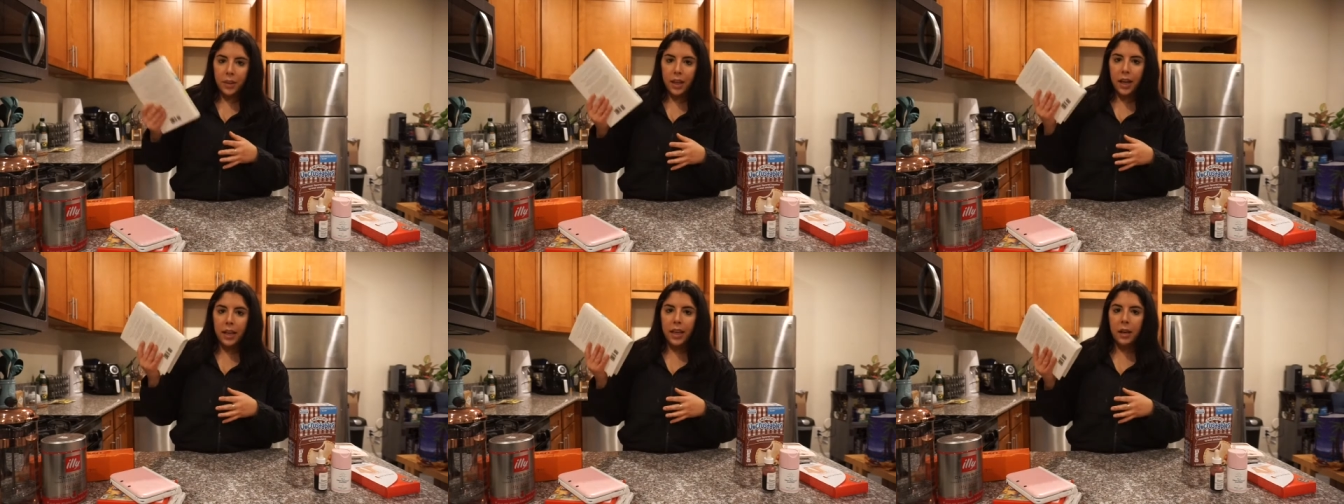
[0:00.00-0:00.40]

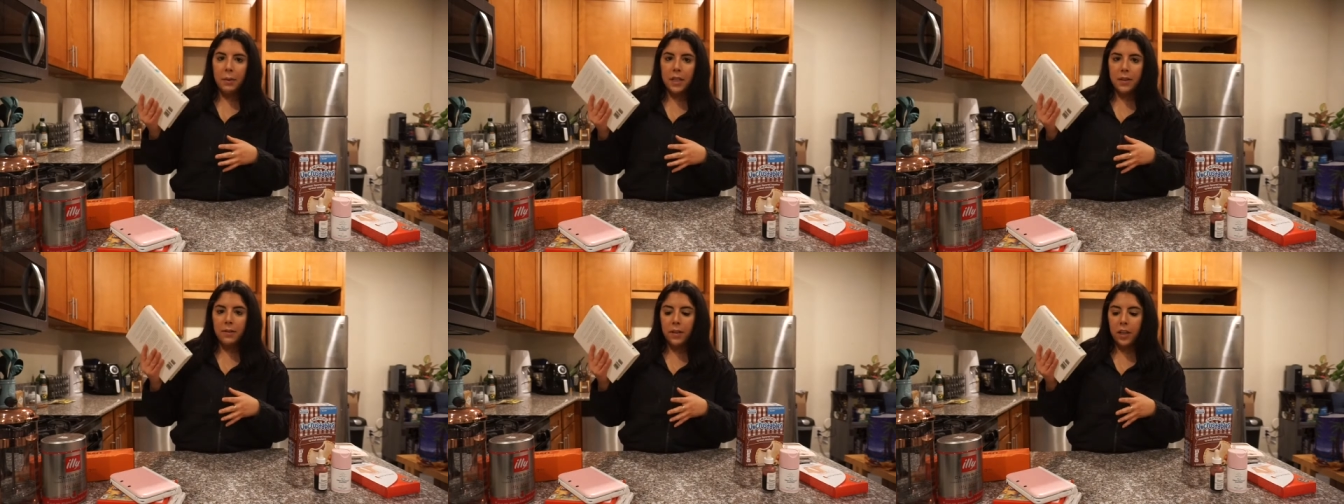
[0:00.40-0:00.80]
I can't
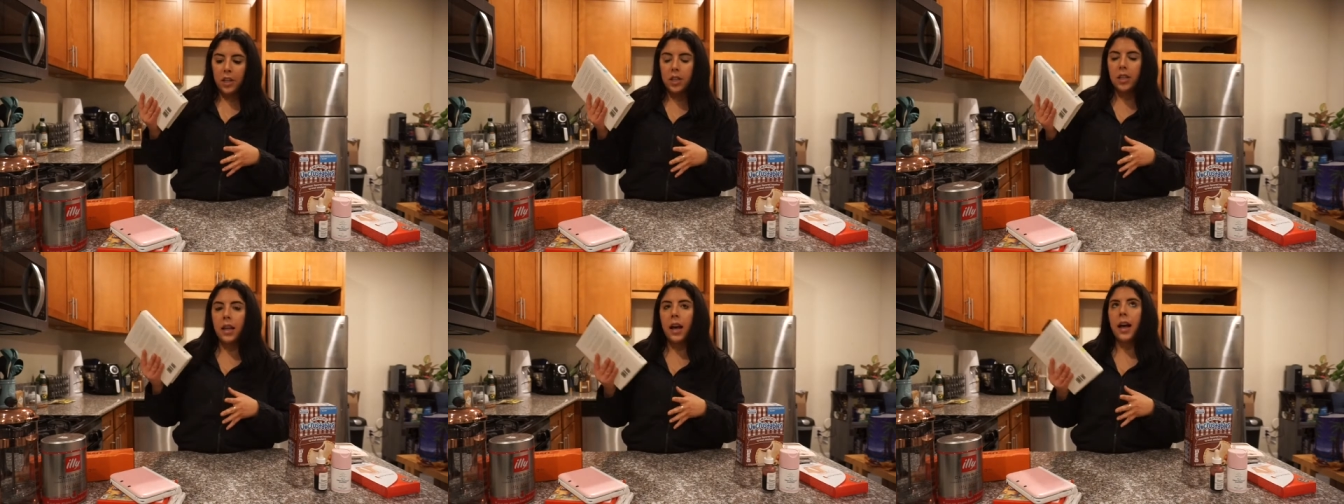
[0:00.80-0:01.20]
wait to
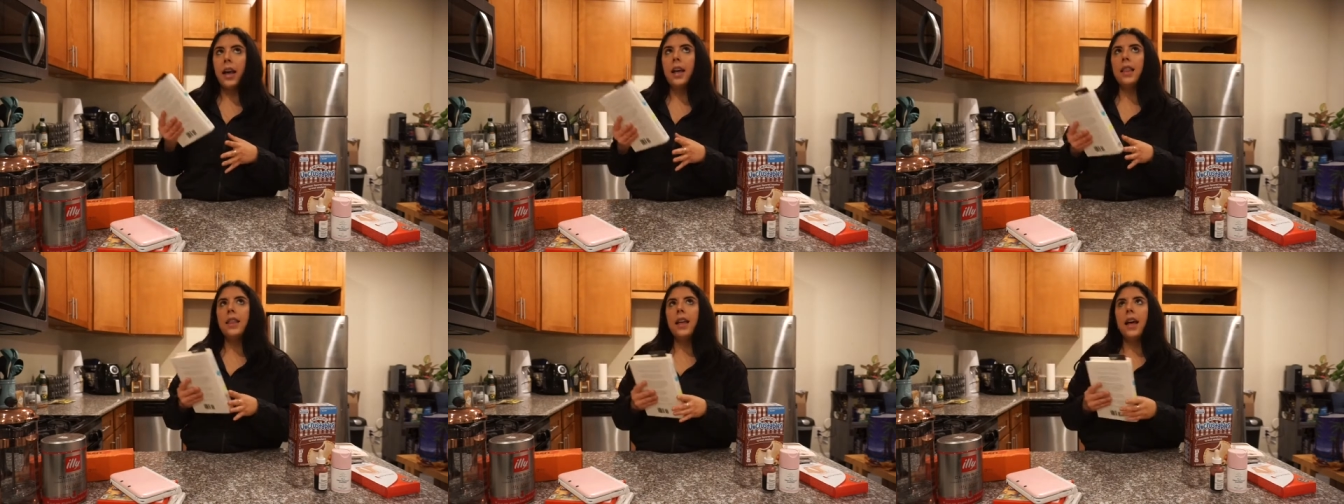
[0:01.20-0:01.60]
finish
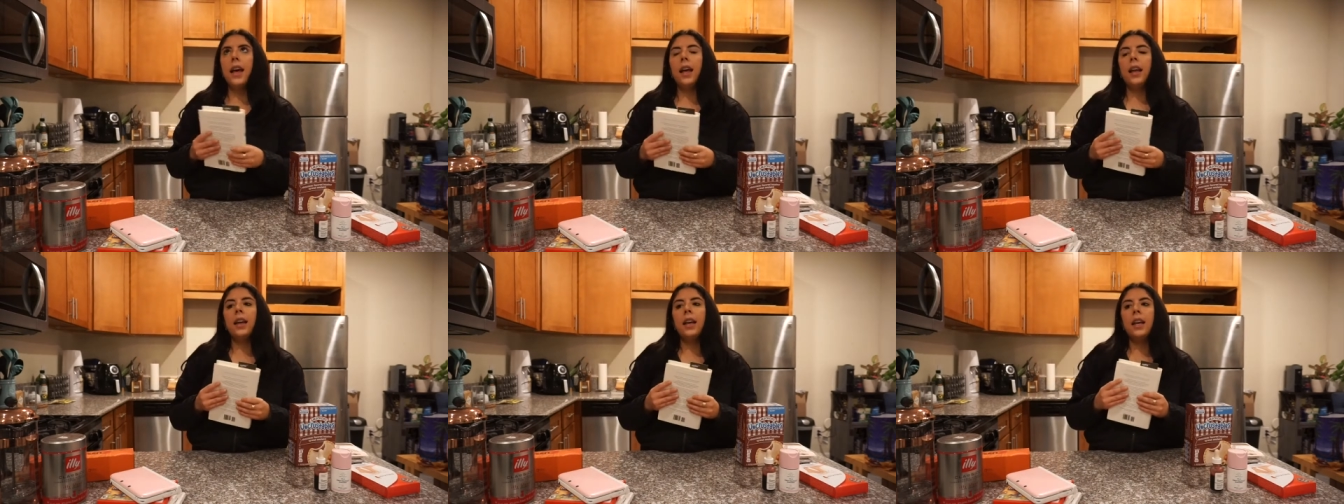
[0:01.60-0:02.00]
that. And
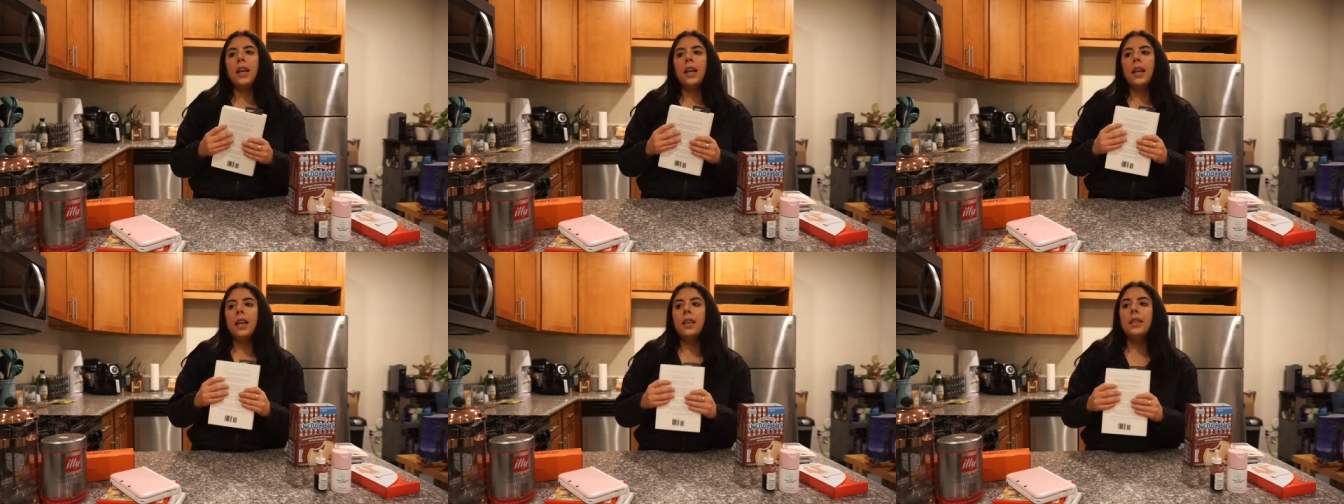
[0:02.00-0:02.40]
then
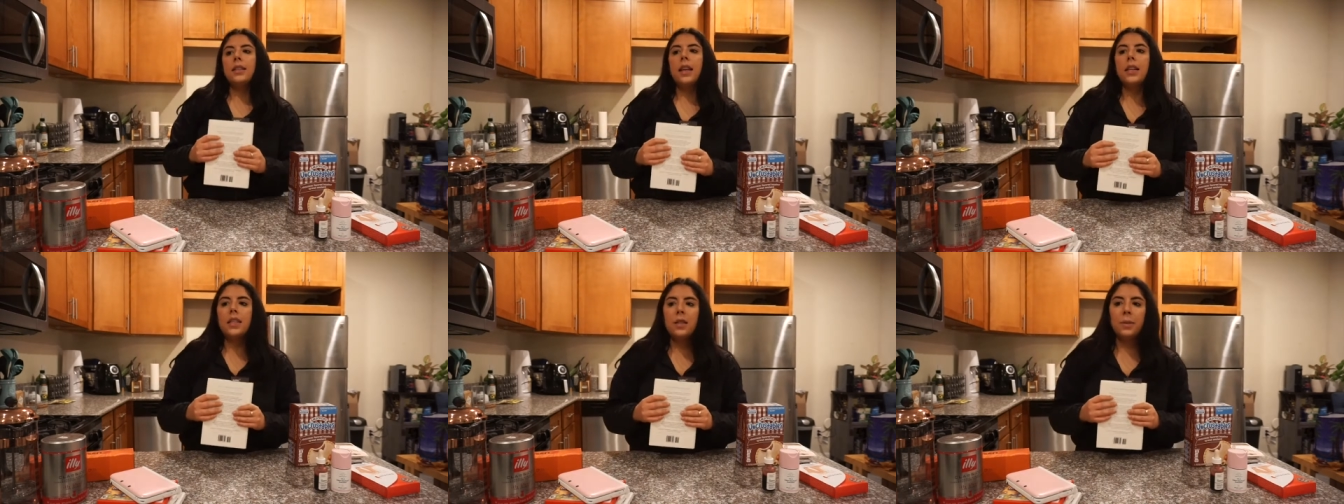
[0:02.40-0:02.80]

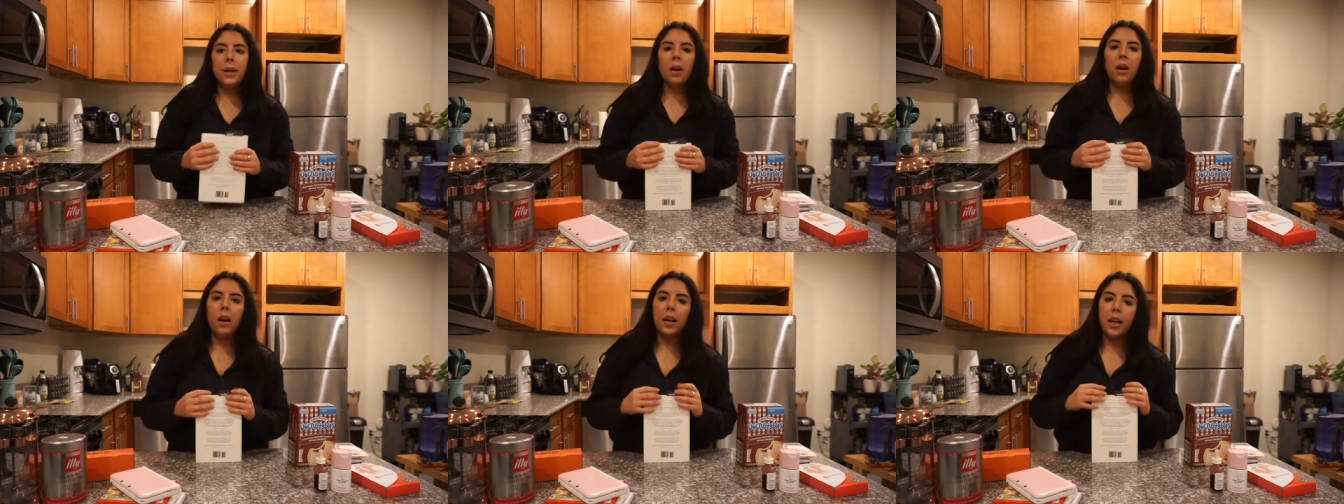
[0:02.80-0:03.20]
since
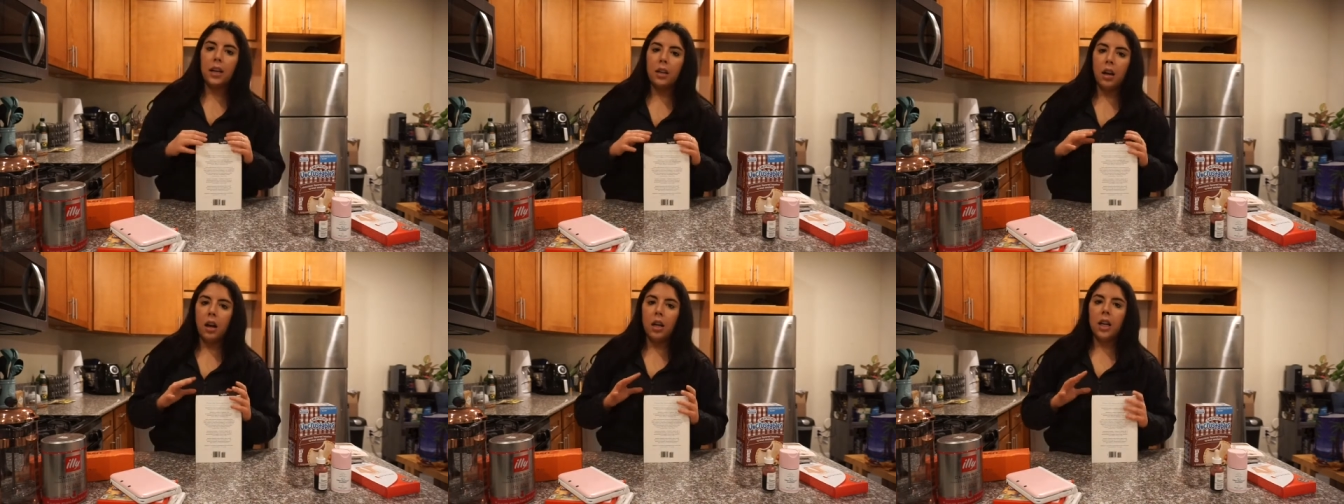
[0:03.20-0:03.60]
we all
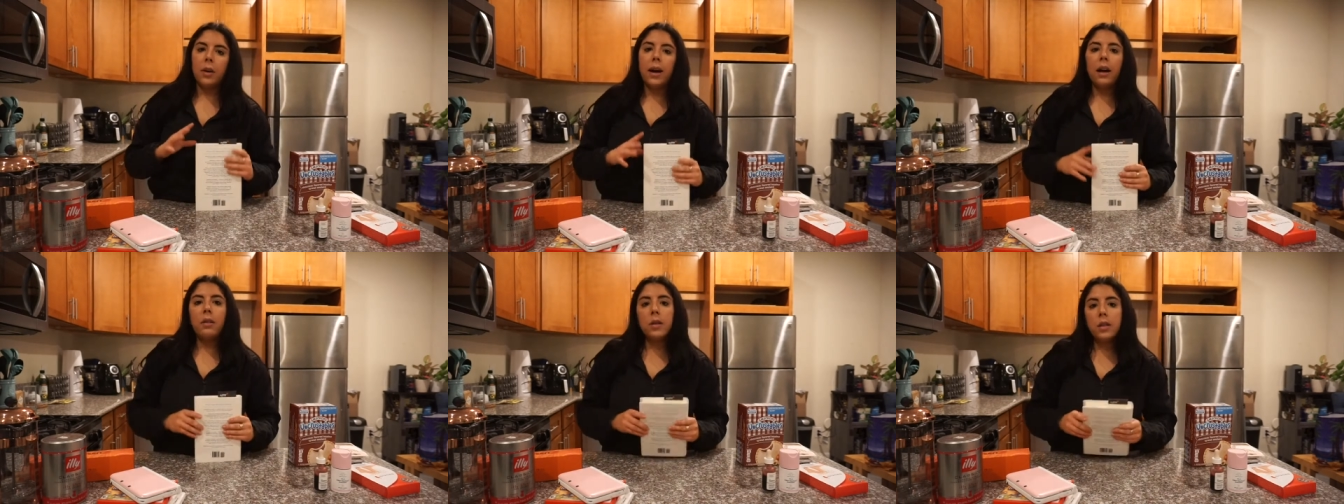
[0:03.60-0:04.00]
cannot go
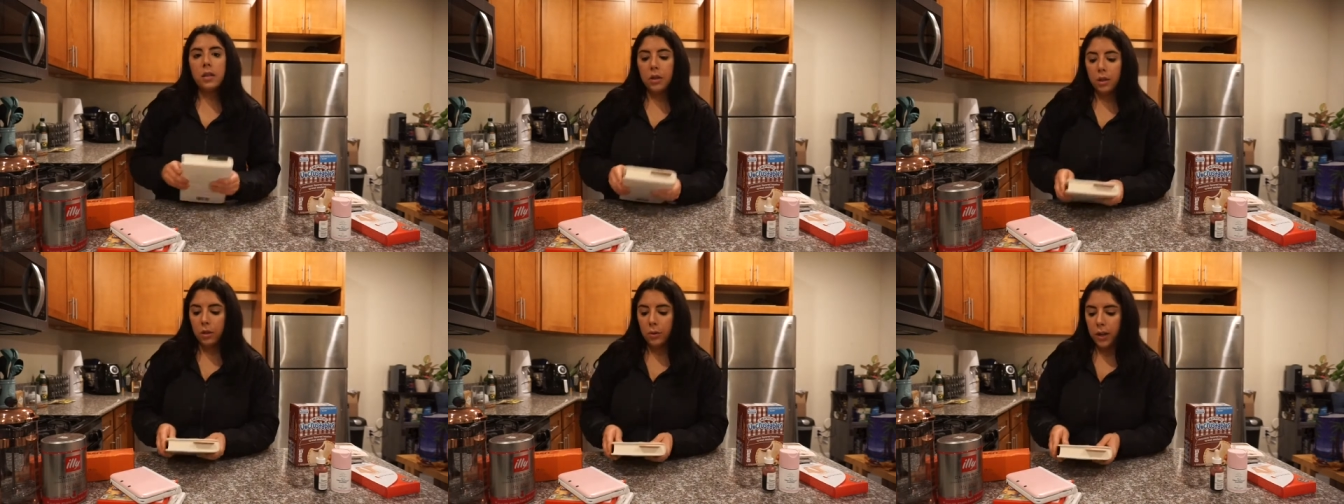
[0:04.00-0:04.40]
out
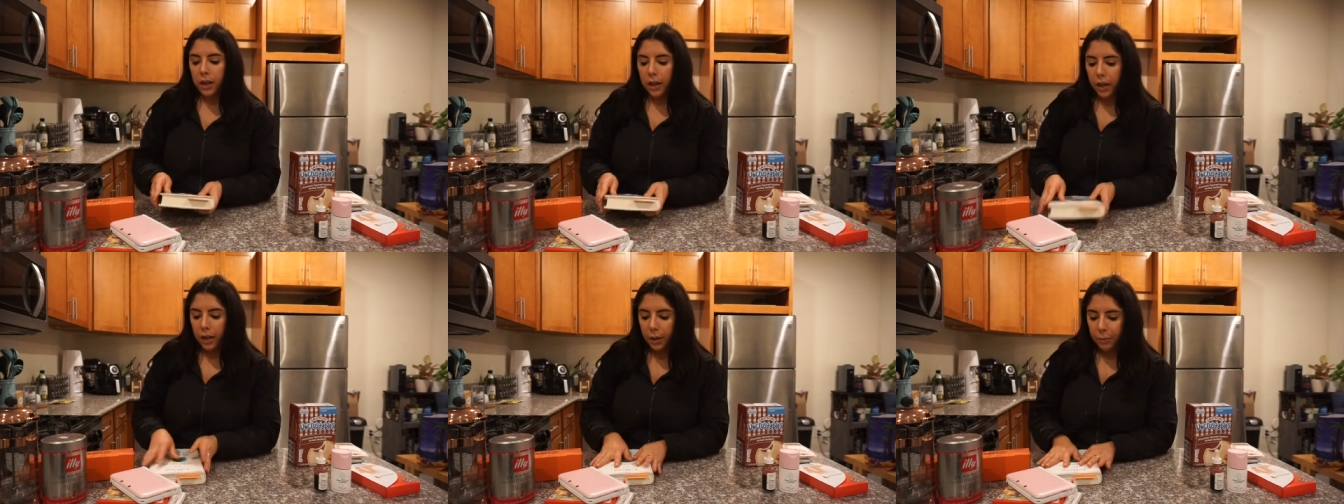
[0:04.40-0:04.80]
to
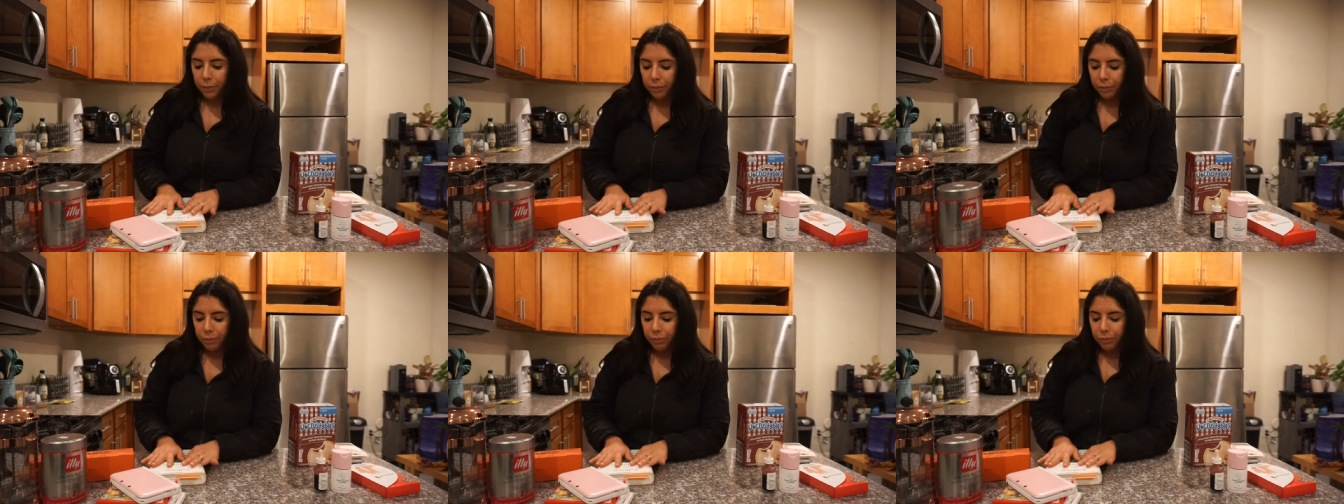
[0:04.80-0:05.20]

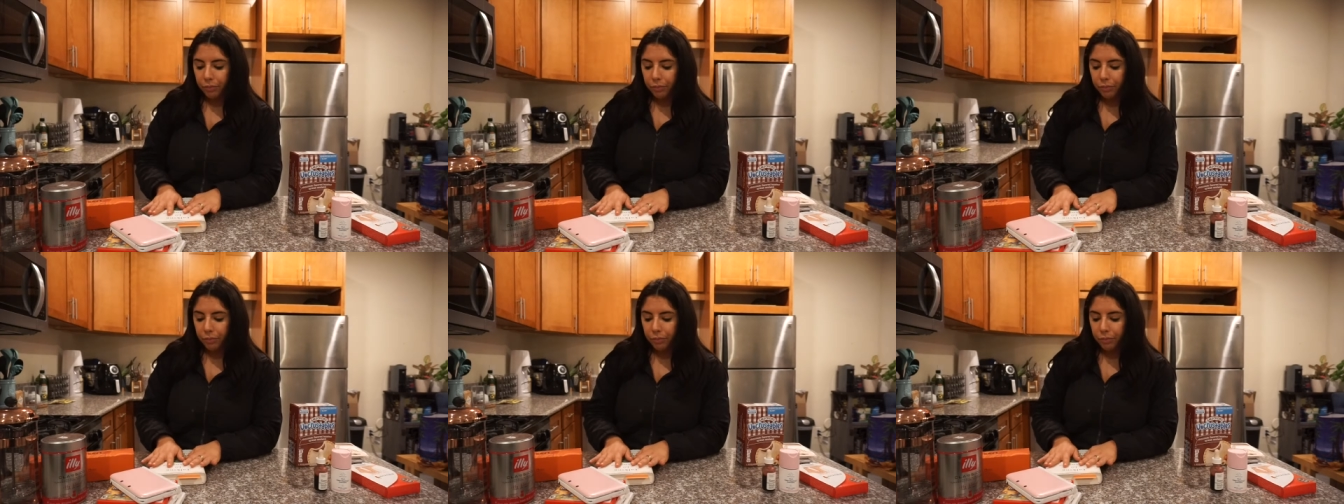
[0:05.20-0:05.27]
um,